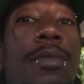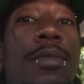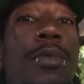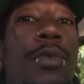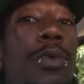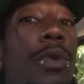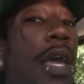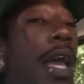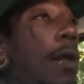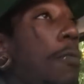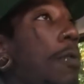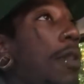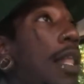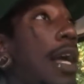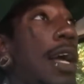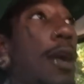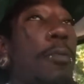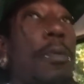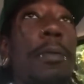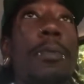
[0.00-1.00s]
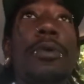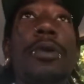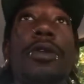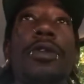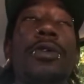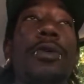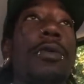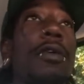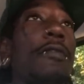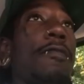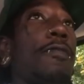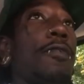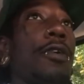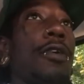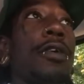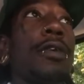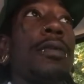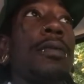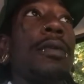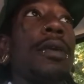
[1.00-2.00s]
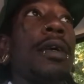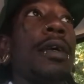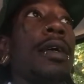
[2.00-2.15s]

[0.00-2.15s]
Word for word: you can't rely on people to do it for you